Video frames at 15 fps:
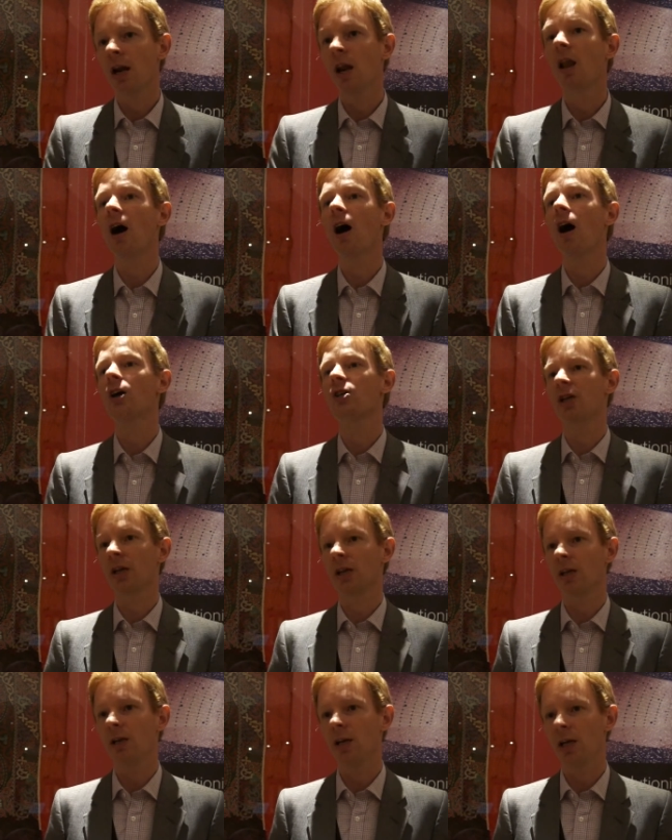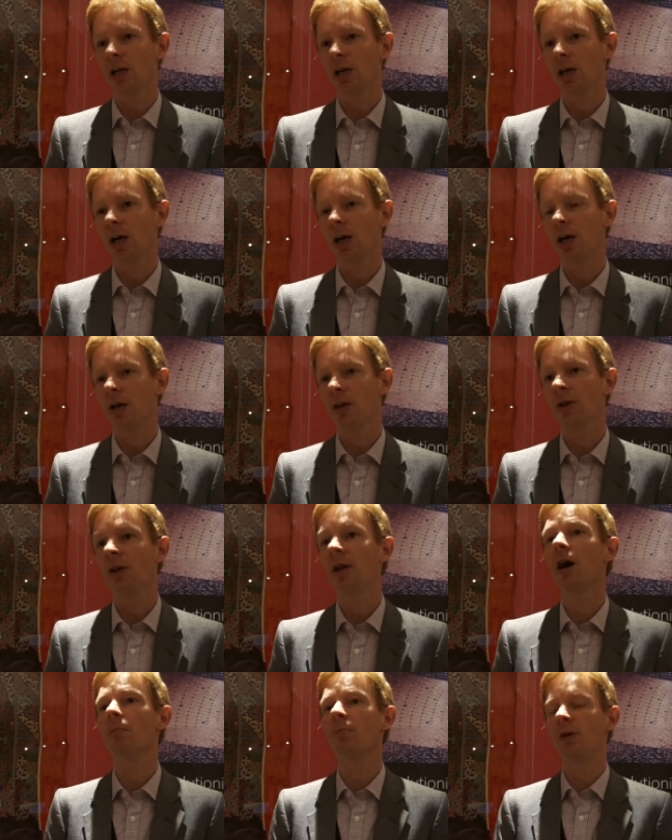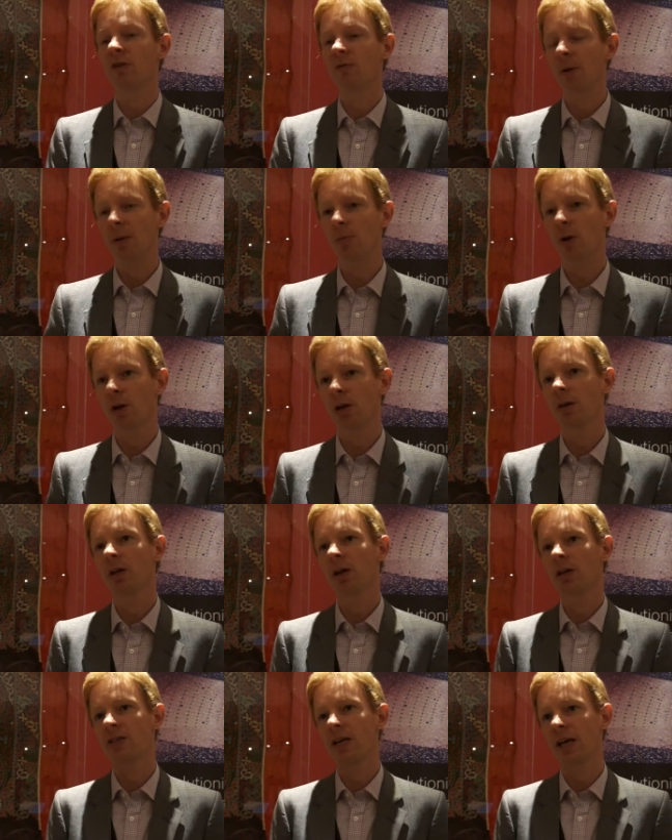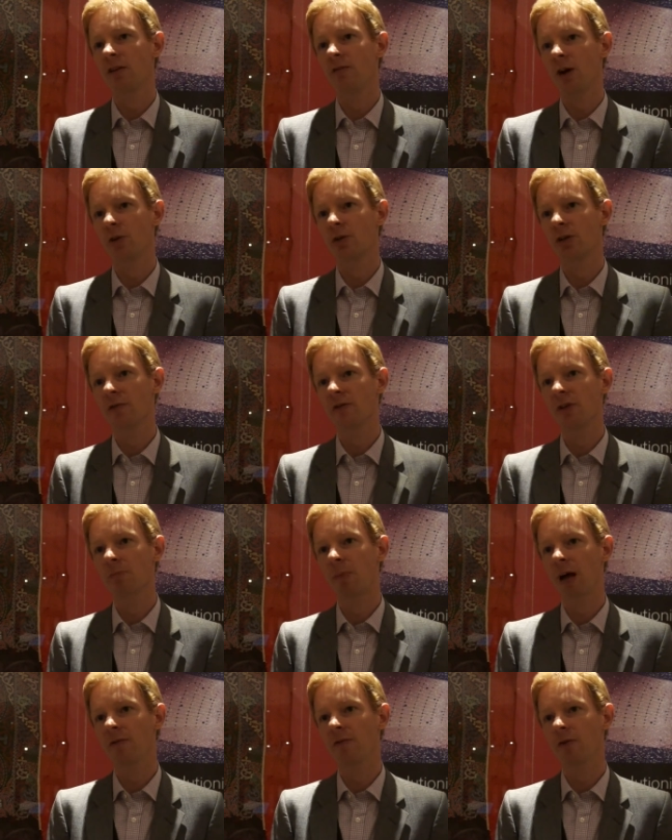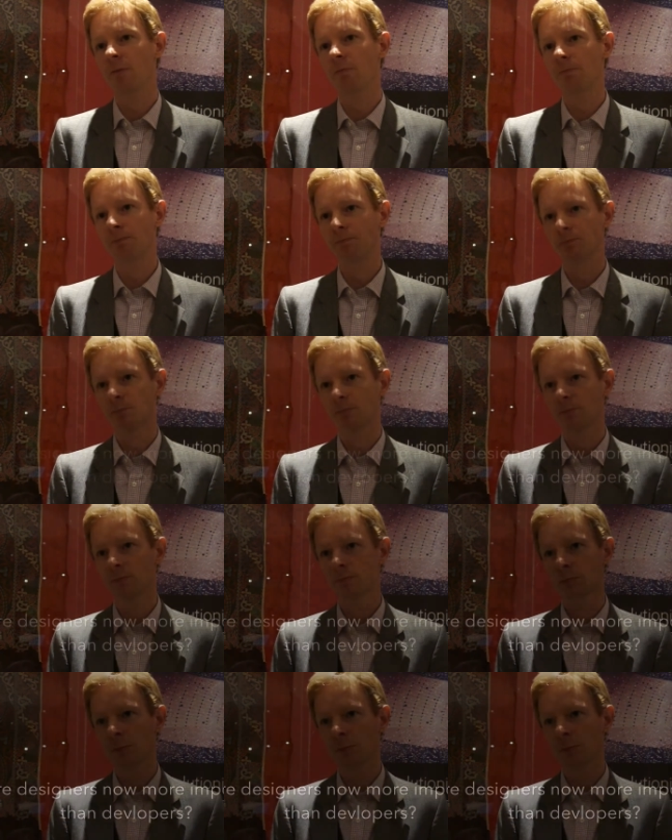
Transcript: enlarging the, uh, the number of people that can take advantage of this platform.